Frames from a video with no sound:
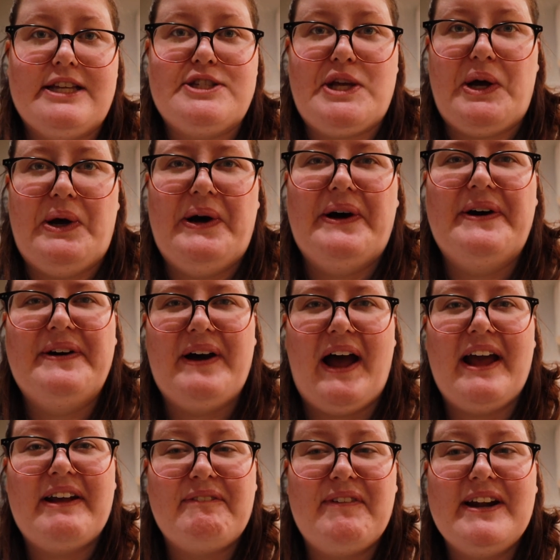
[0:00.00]
So
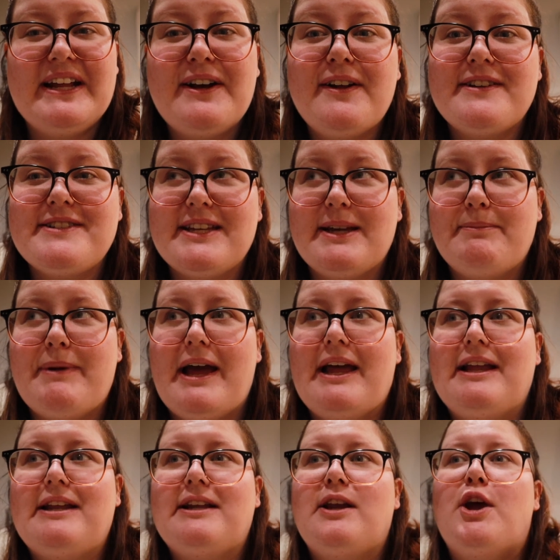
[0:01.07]
I wanna go to sleep
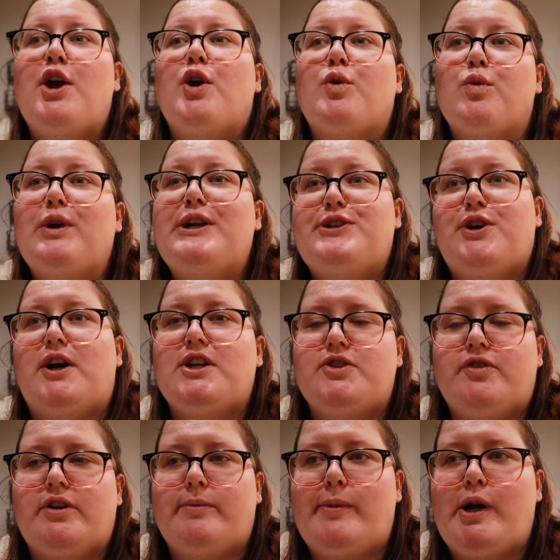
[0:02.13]
and recharge
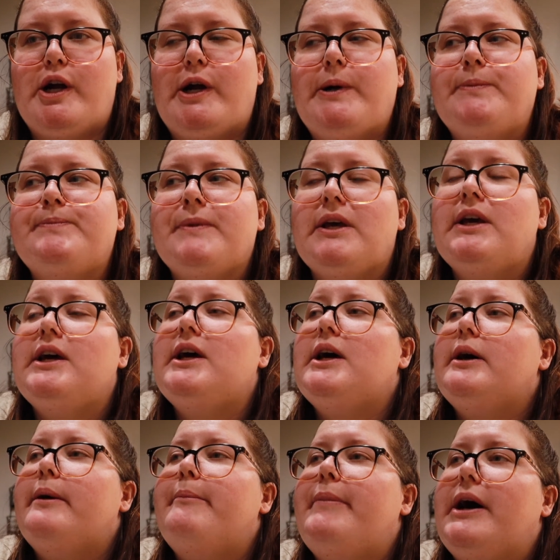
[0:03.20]
for tomorrow.
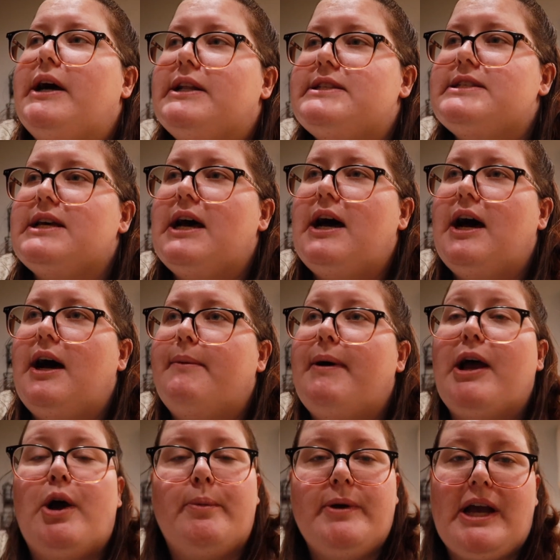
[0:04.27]
But um,
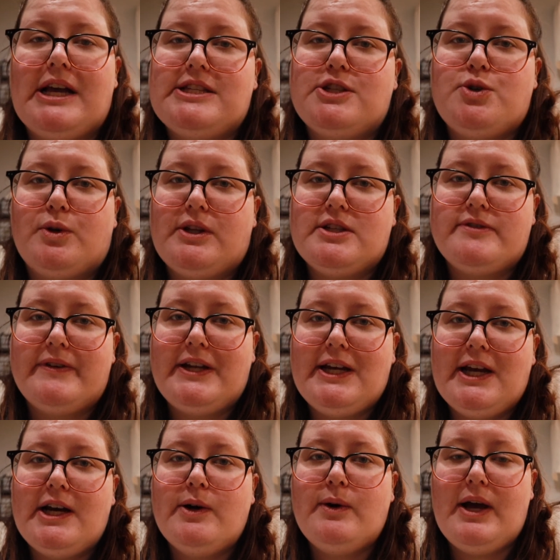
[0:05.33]
I hope you guys enjoyed this
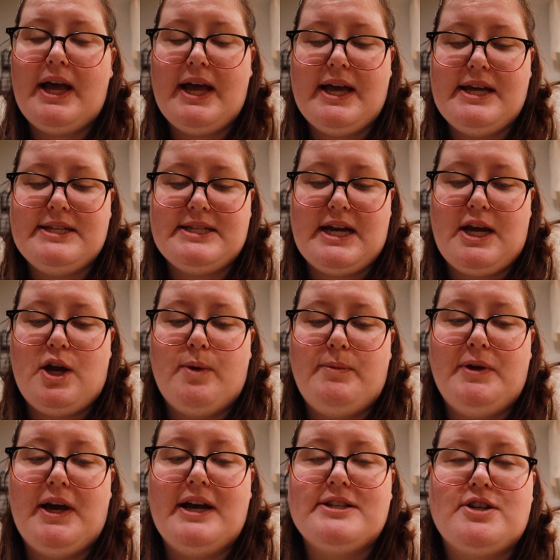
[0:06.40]
video and I hope
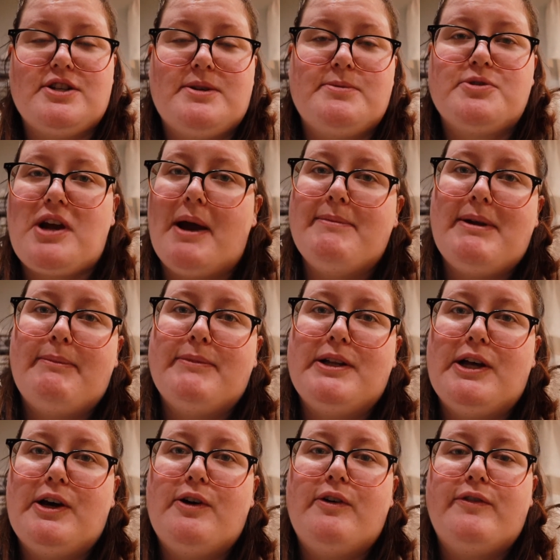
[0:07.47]
you guys are subscribed down
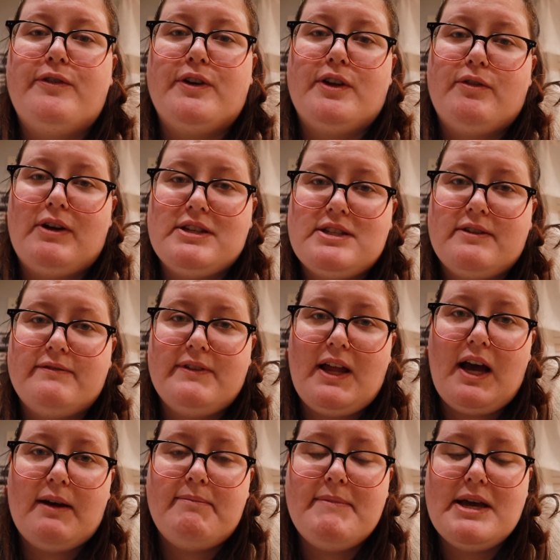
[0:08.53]
below for the rest of
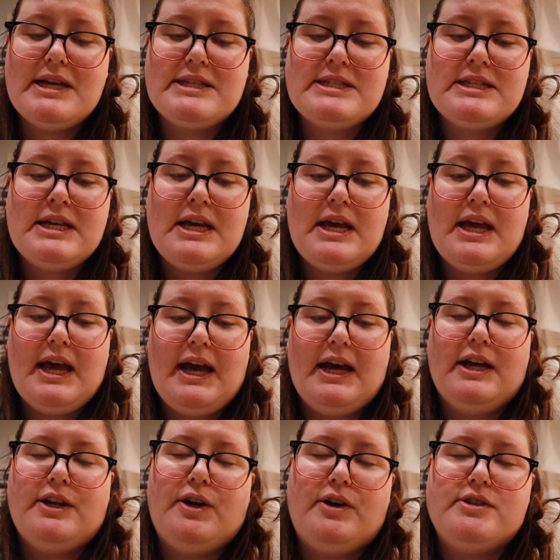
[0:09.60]
Vlogmas
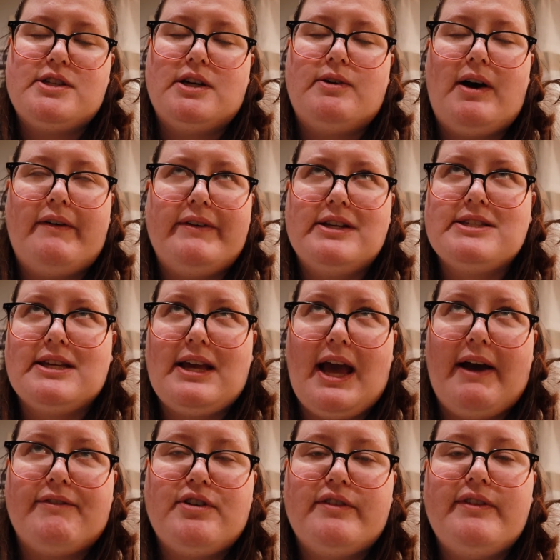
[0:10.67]
and also obviously
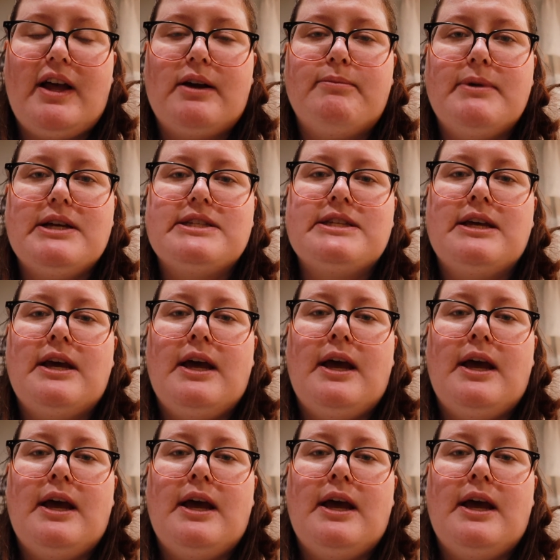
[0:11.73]
after Vlogmas.